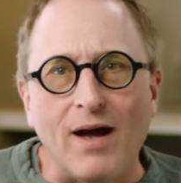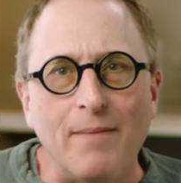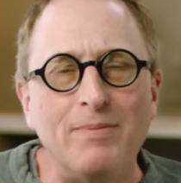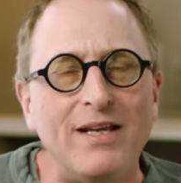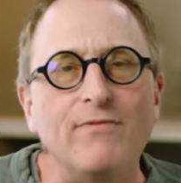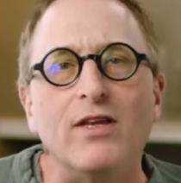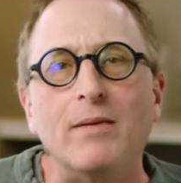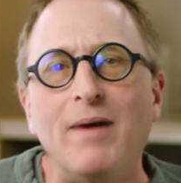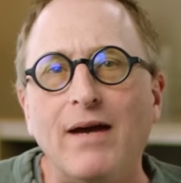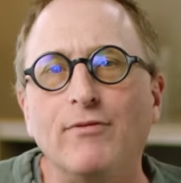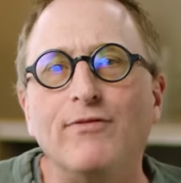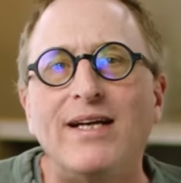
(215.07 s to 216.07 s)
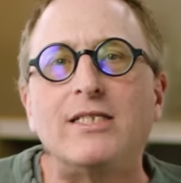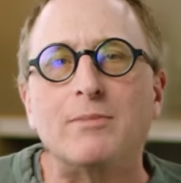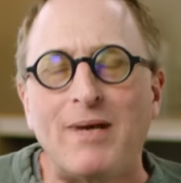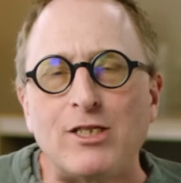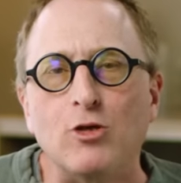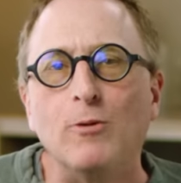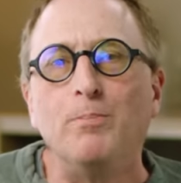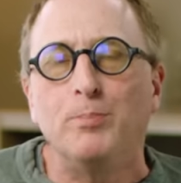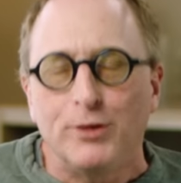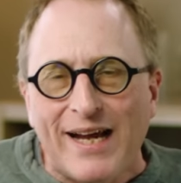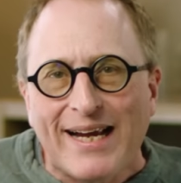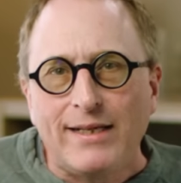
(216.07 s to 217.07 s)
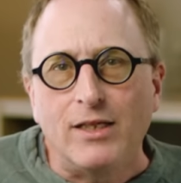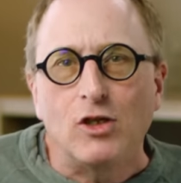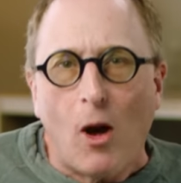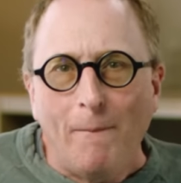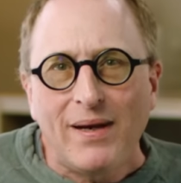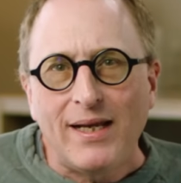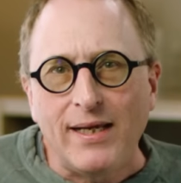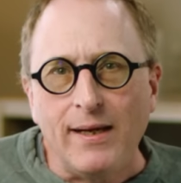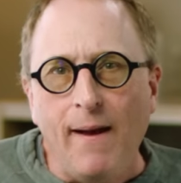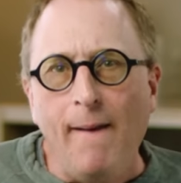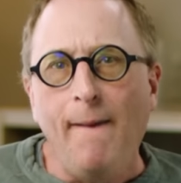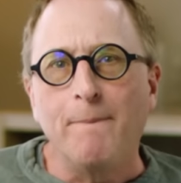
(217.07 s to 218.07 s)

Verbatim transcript: I believe that you may have a very special brain anomaly